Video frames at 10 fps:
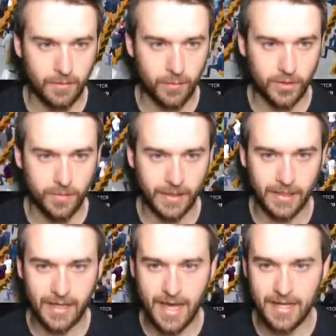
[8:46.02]
Pulls it back
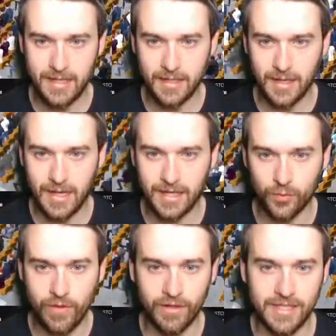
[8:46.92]
again, and
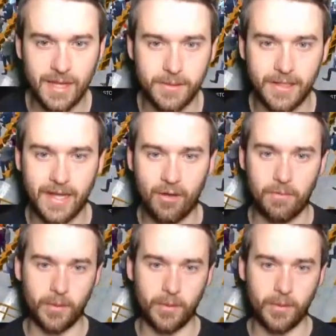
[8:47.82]
we've intercepted it now.